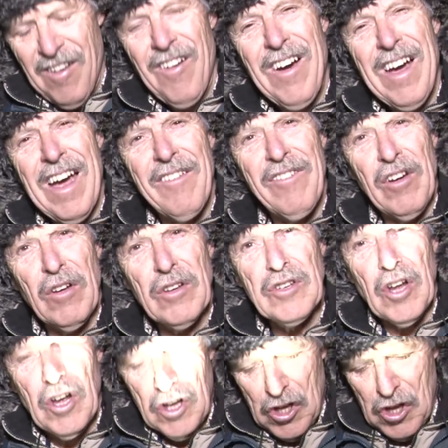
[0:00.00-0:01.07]
I have lost
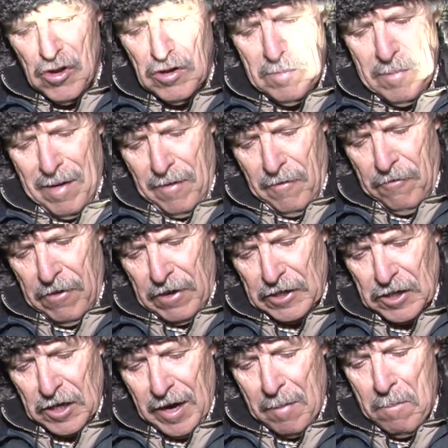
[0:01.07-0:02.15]
a huge amount of
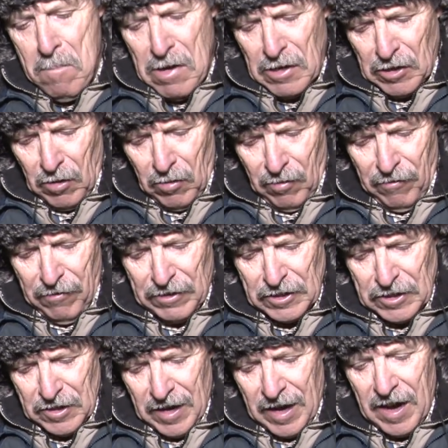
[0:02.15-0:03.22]
fish, missed a lot of
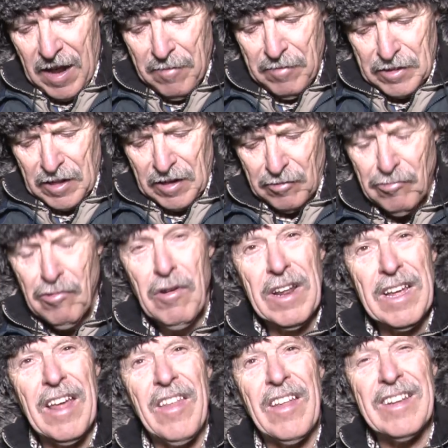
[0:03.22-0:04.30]
fish and everything, trying to
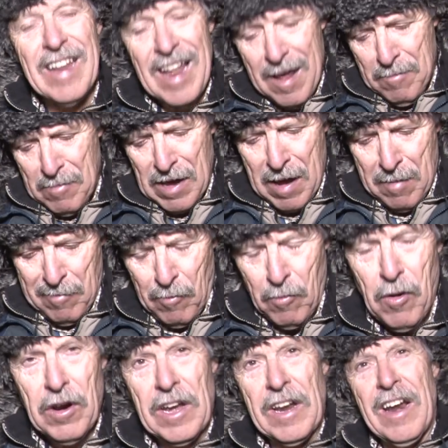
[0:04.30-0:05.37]
get the damn camera
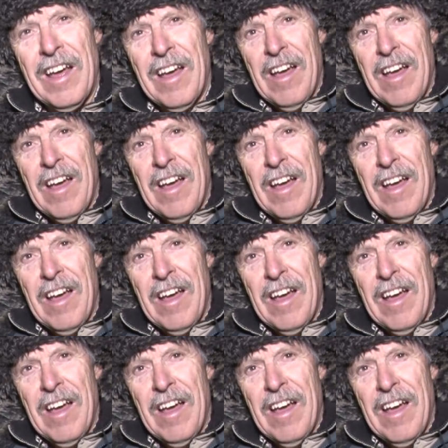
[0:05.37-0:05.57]
working.